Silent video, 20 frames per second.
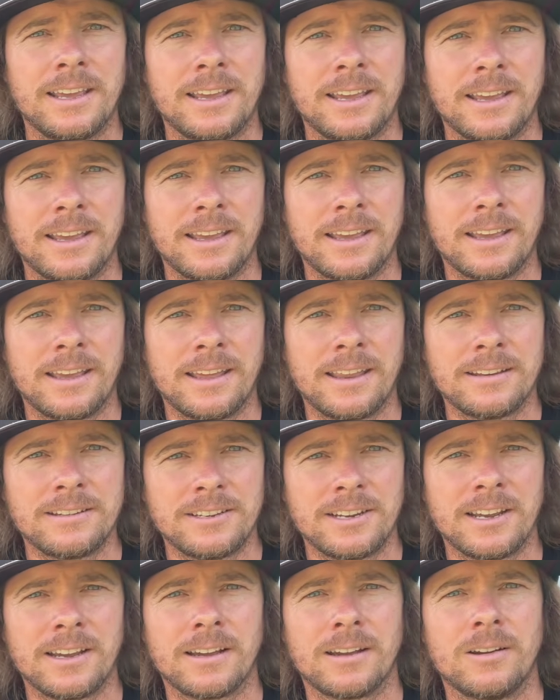And
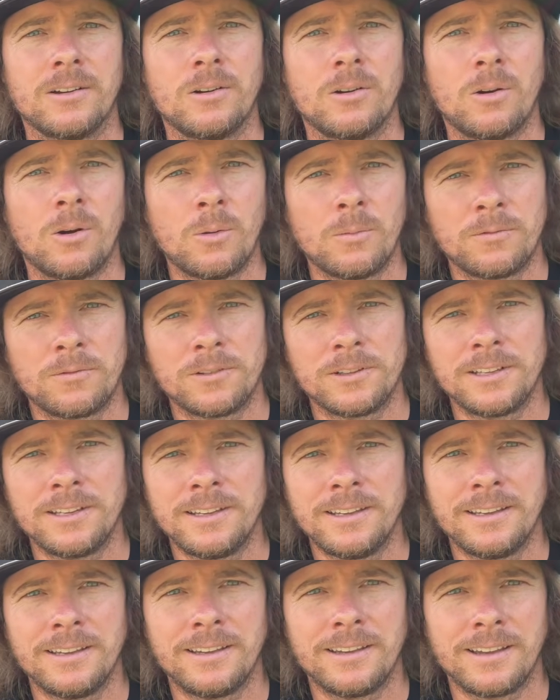yeah,
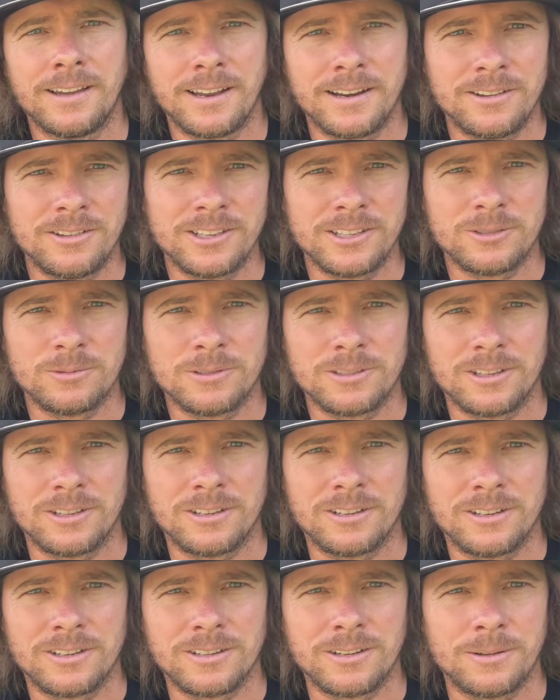hopefully, I know this was long,